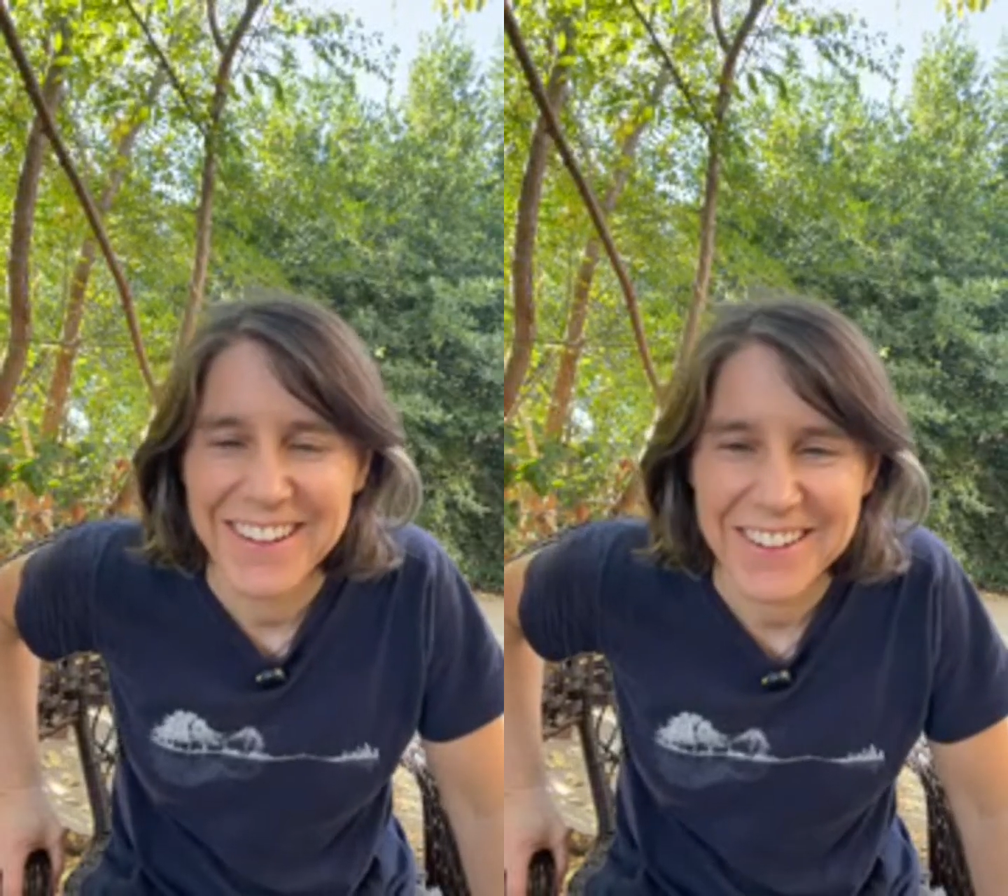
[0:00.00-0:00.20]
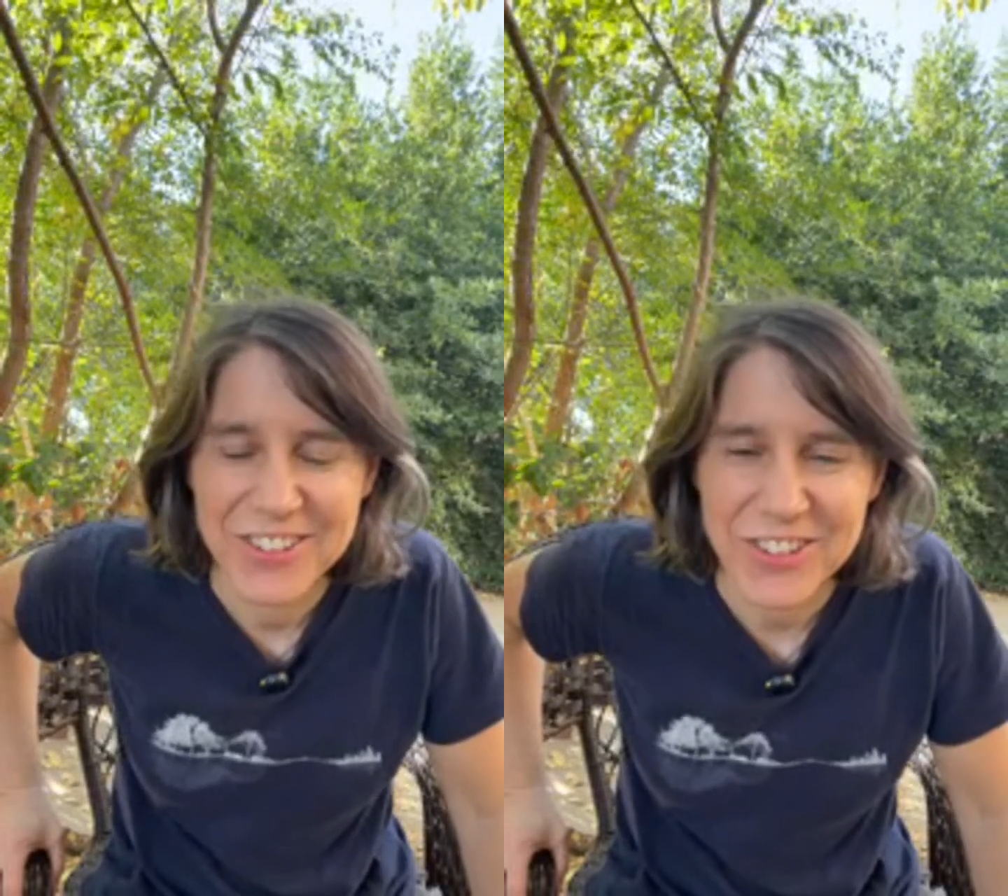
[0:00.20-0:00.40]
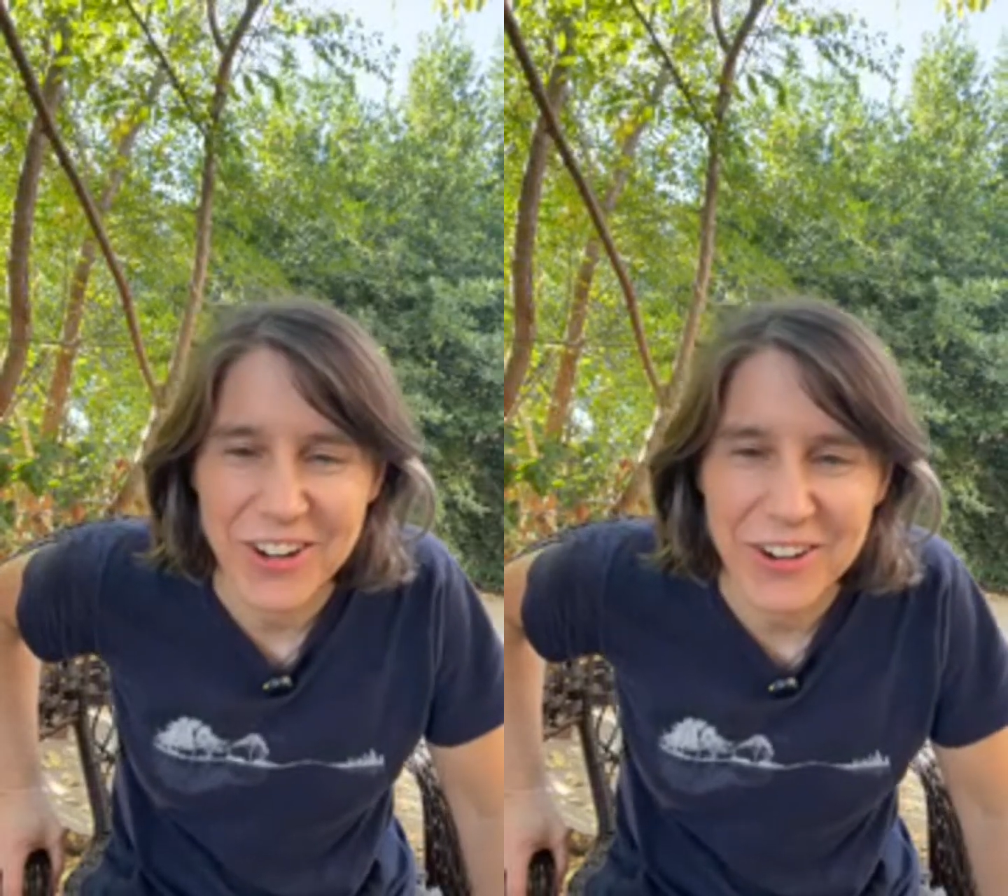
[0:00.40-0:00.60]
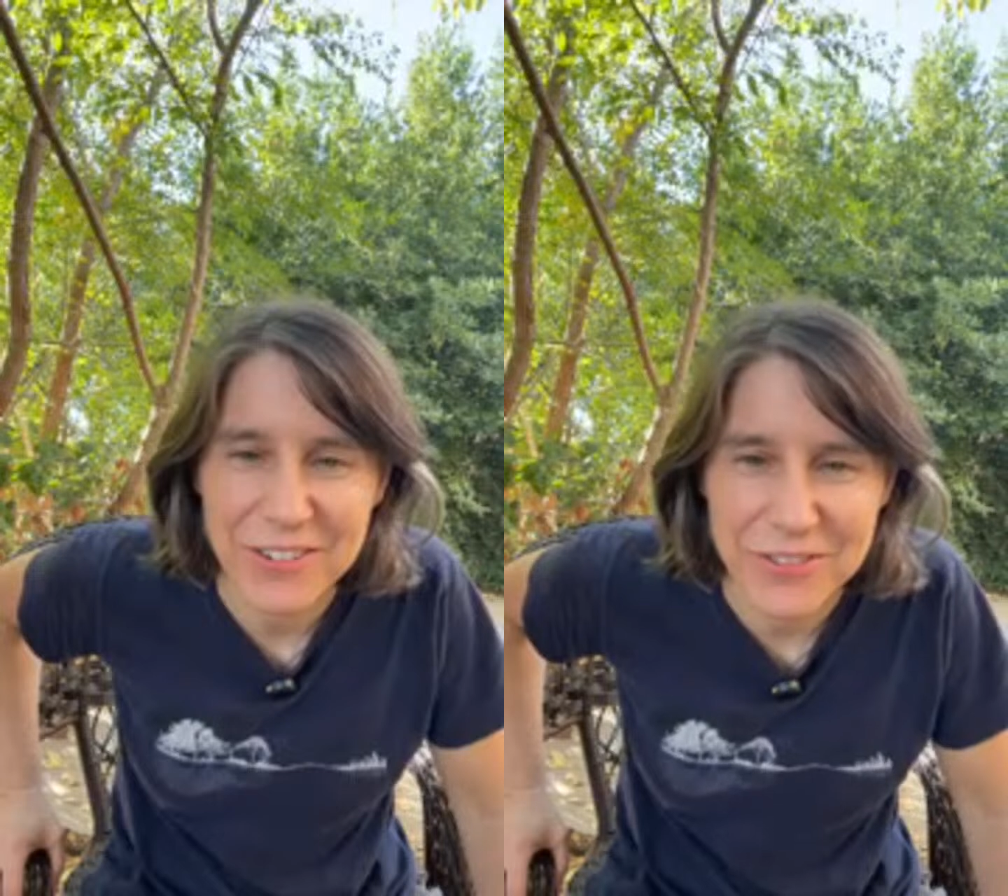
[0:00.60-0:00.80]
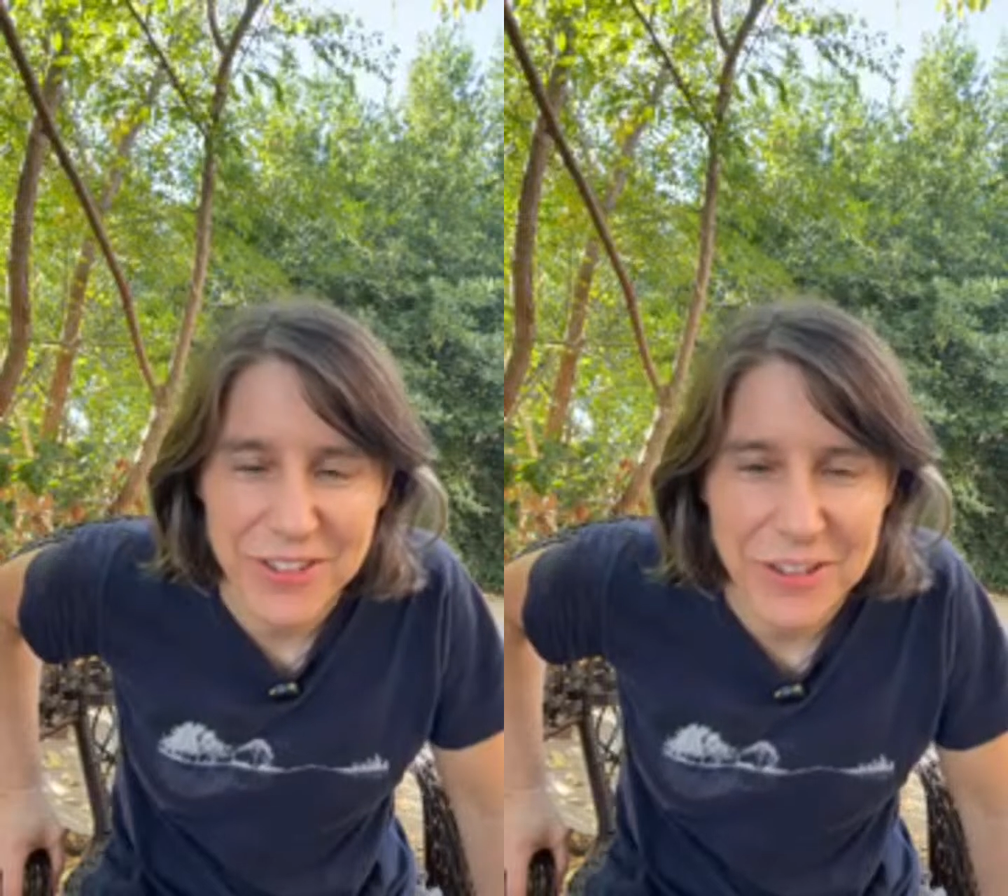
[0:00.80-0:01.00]

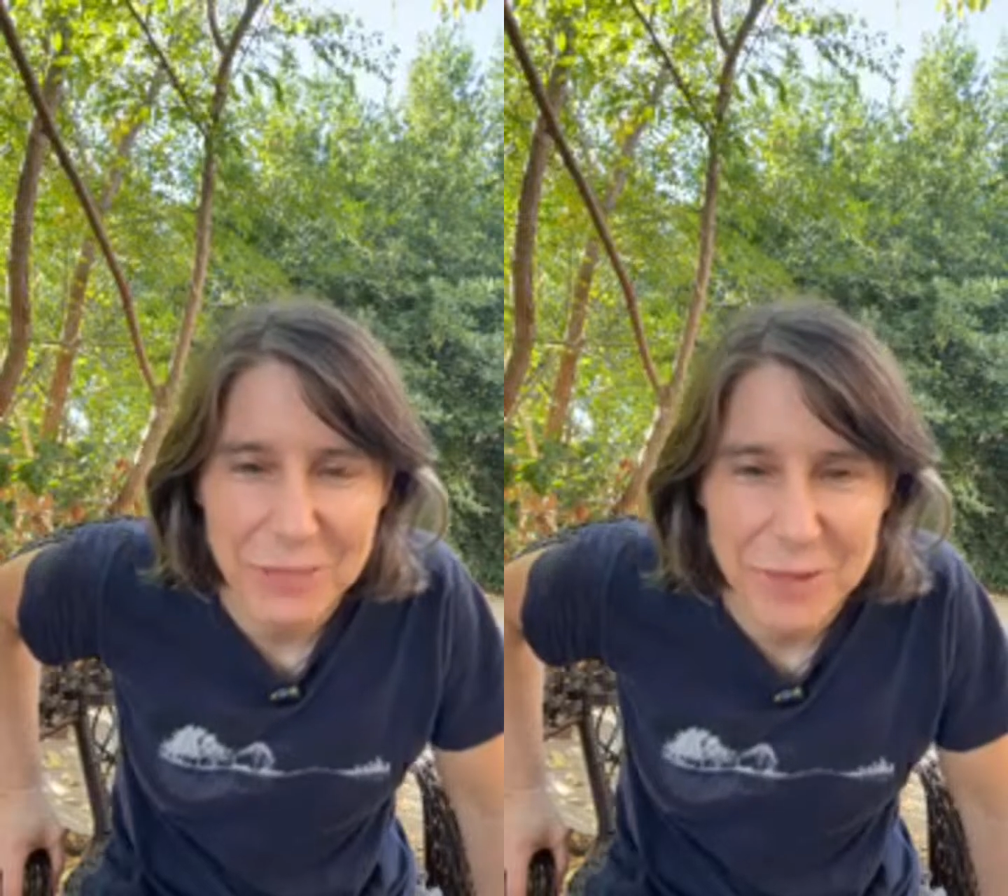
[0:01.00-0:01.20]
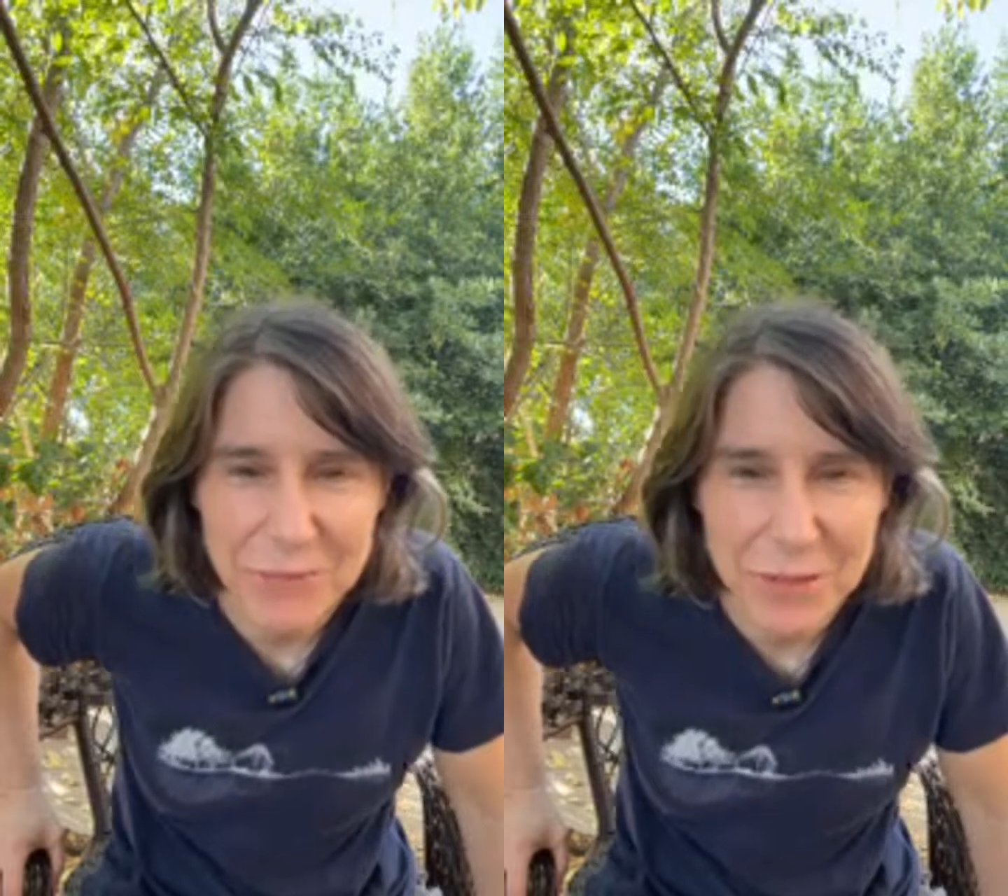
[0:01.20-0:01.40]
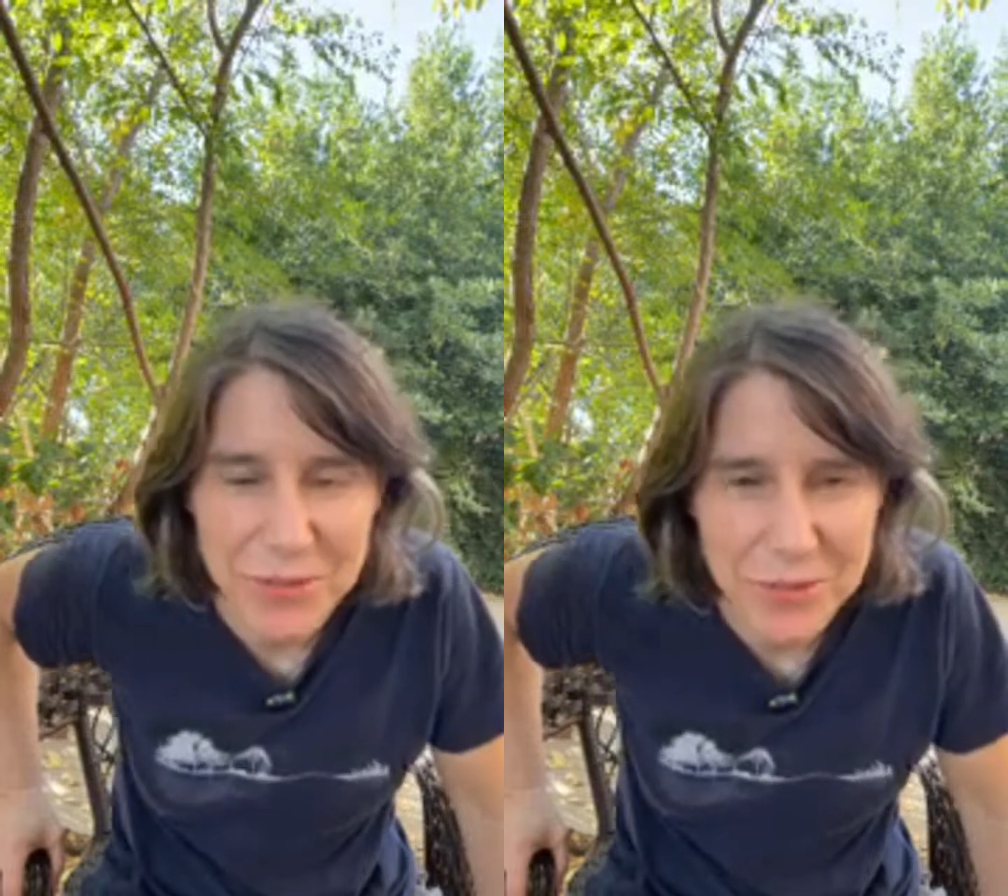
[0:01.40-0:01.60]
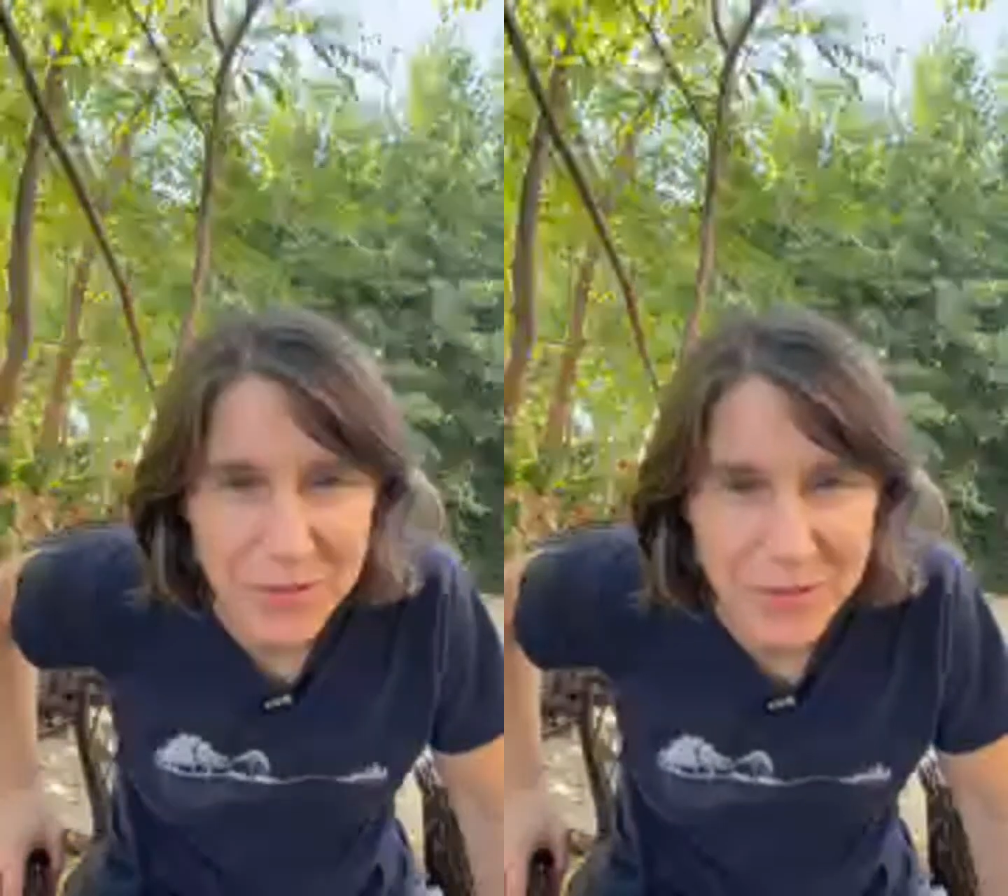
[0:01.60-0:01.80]
geography, but maybe